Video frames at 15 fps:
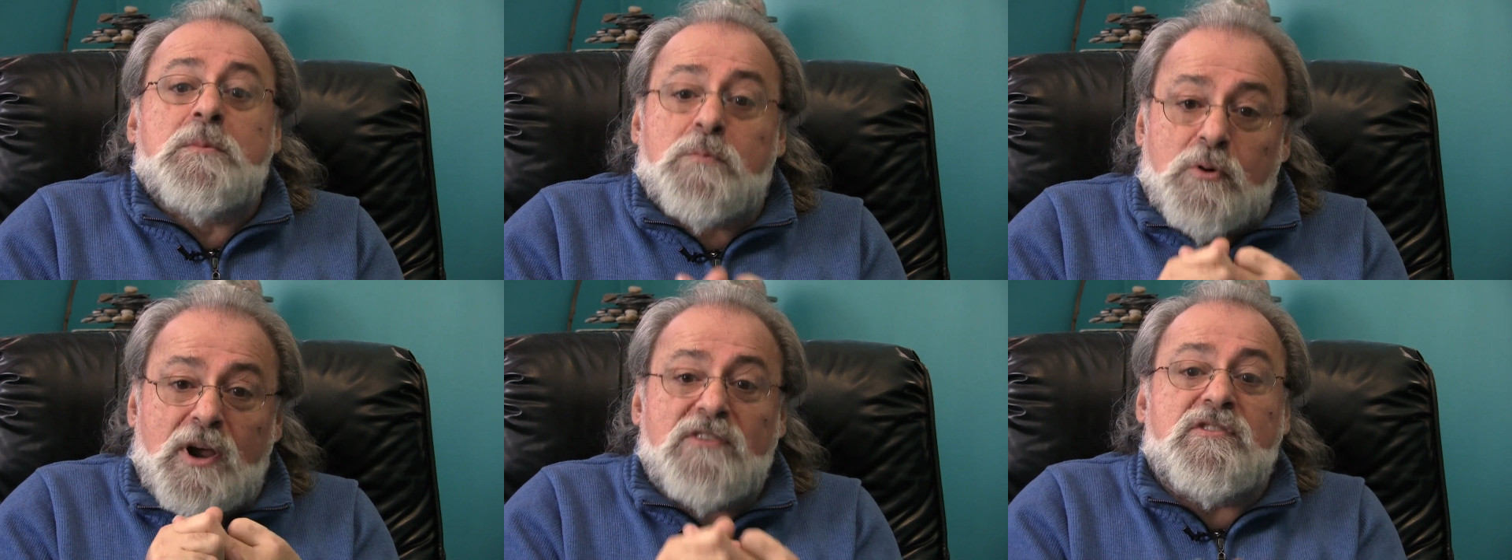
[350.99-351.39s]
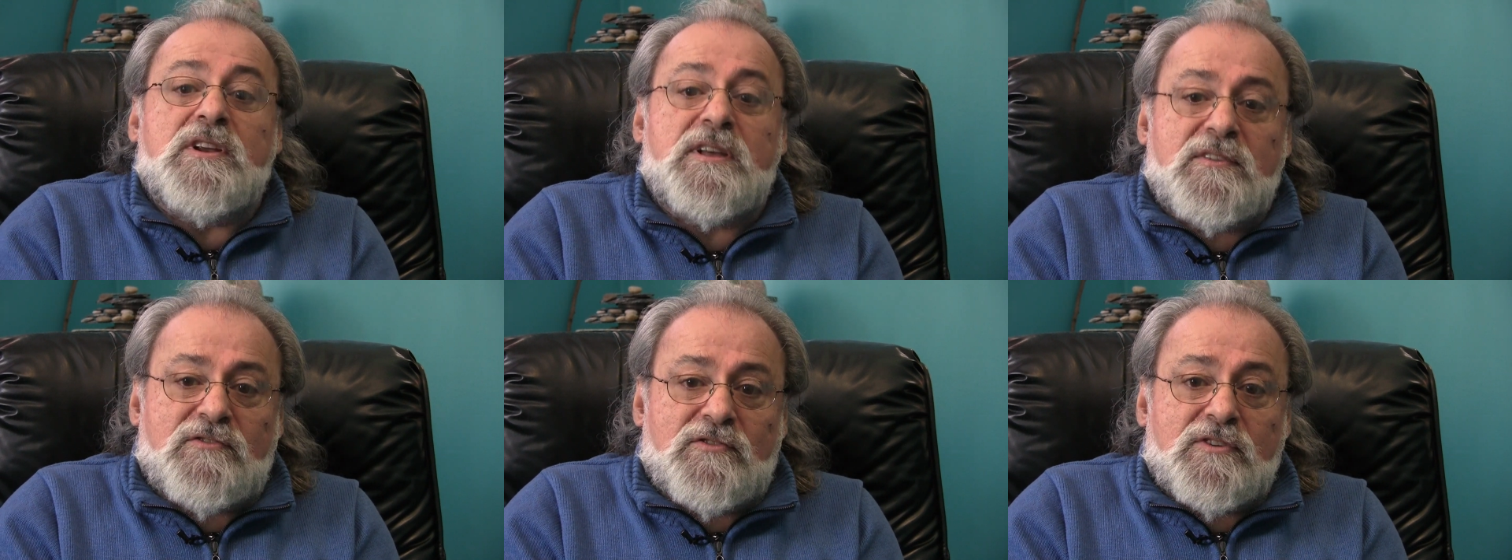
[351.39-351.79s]

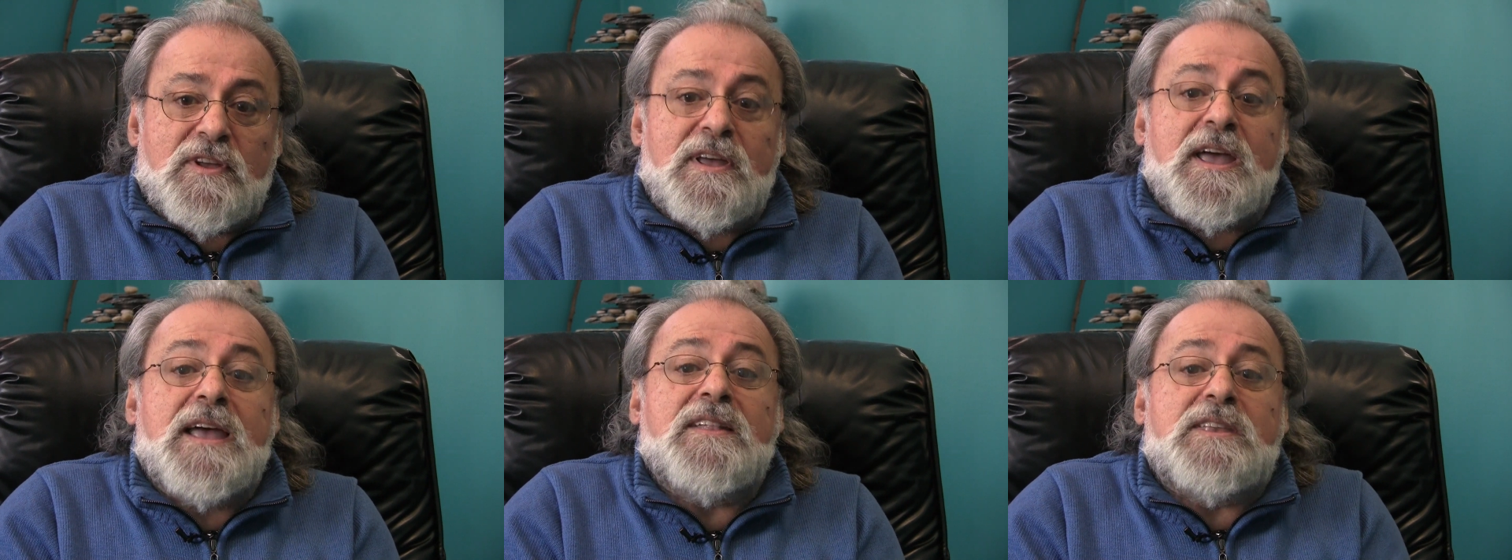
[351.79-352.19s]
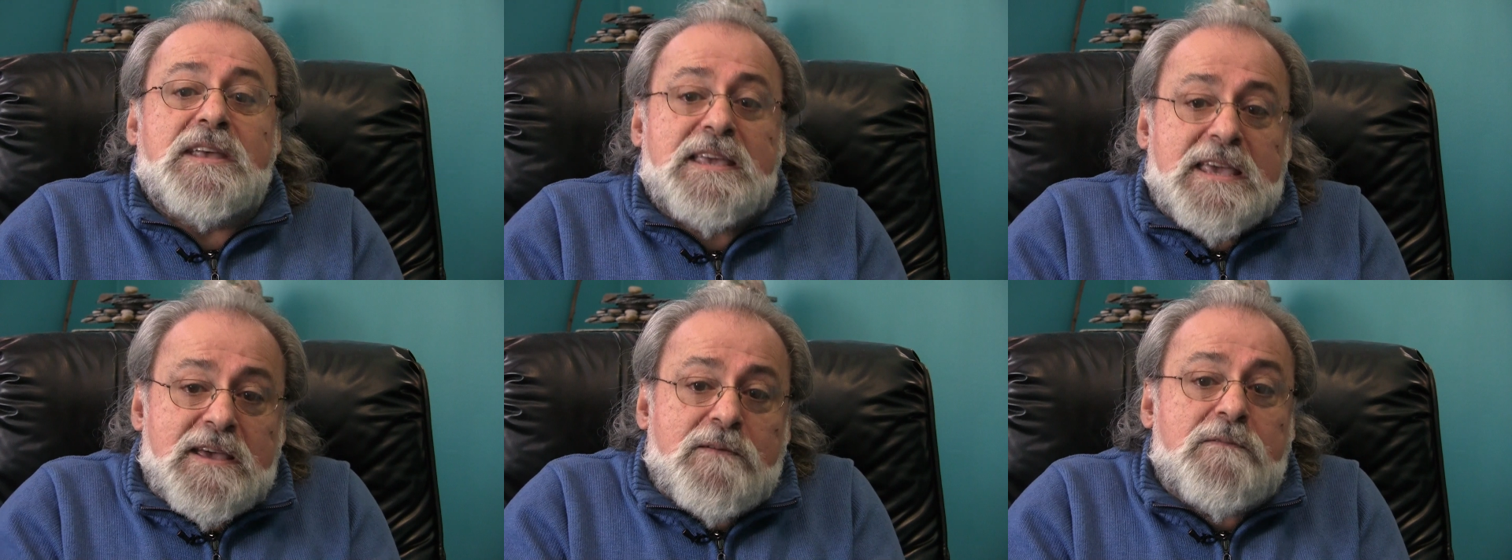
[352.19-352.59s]
presidents, and to
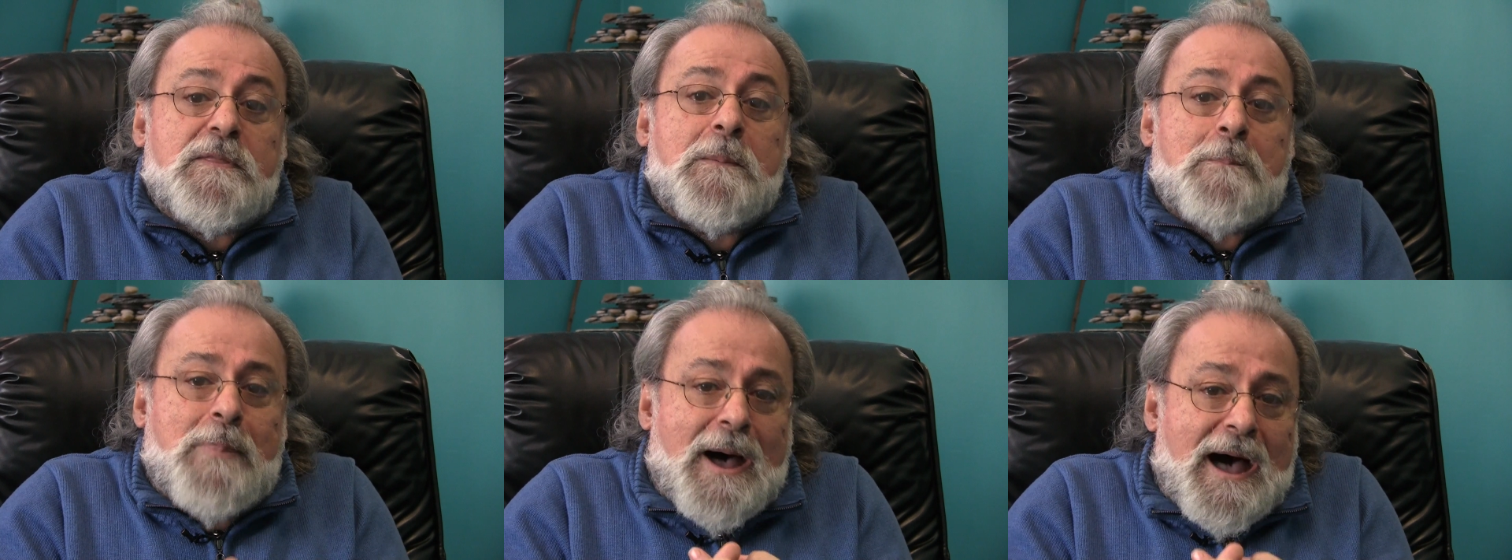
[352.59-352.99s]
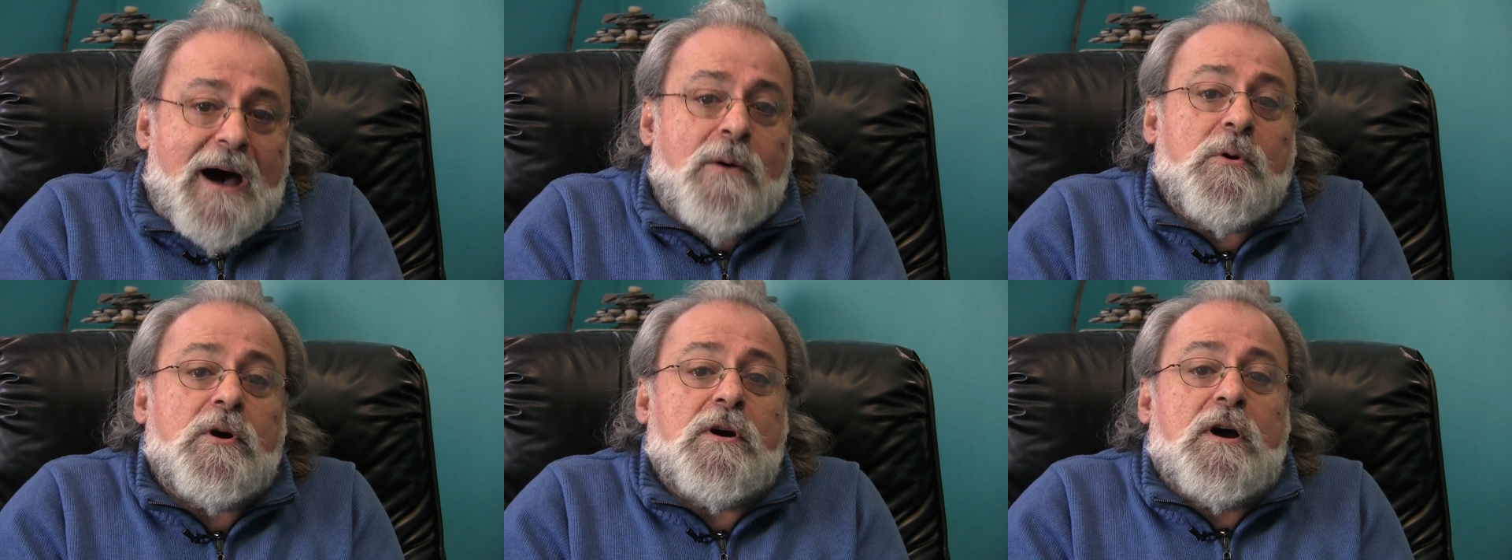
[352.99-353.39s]
give the
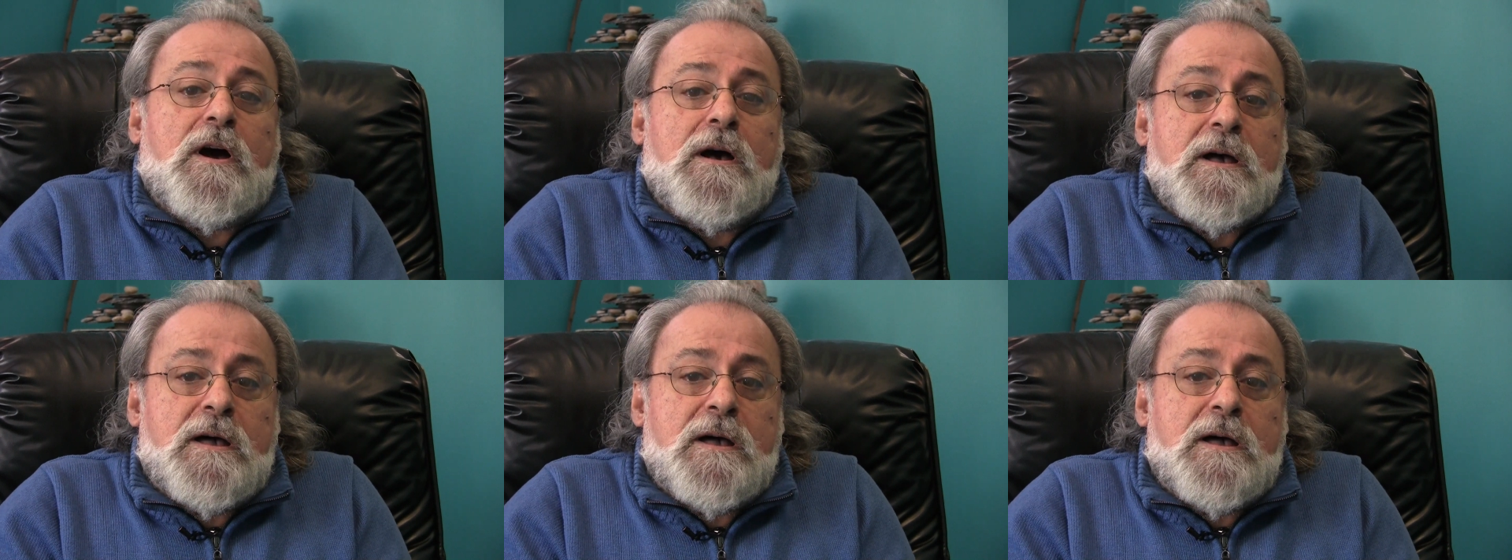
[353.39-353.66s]
power